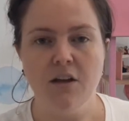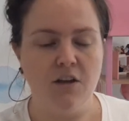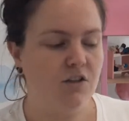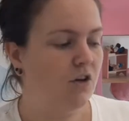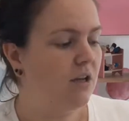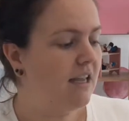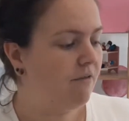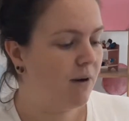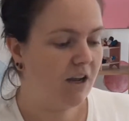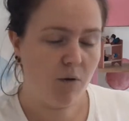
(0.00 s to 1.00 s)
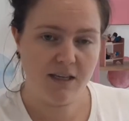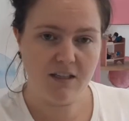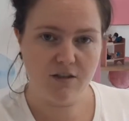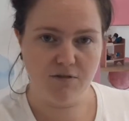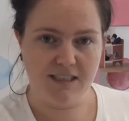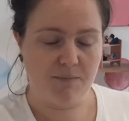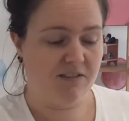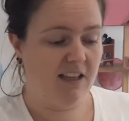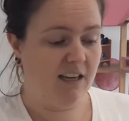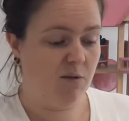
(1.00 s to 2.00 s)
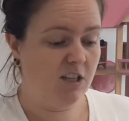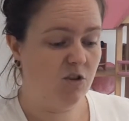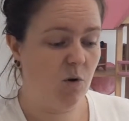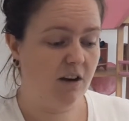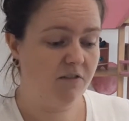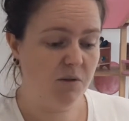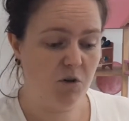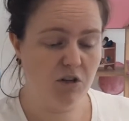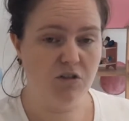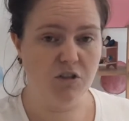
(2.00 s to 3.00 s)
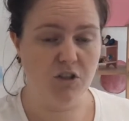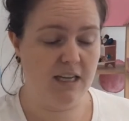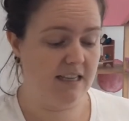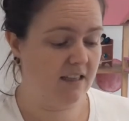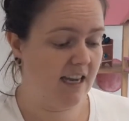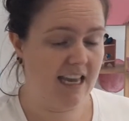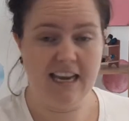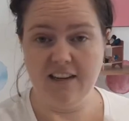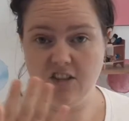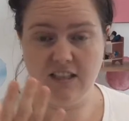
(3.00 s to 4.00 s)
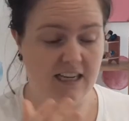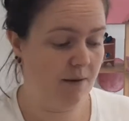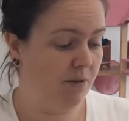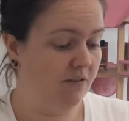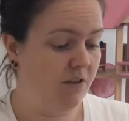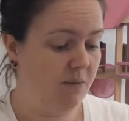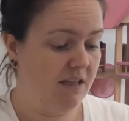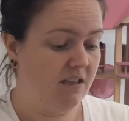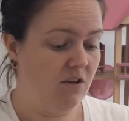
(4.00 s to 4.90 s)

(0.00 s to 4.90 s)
So if we're going to do receptive language, quite often what I'll do is I get out just a couple of the bits.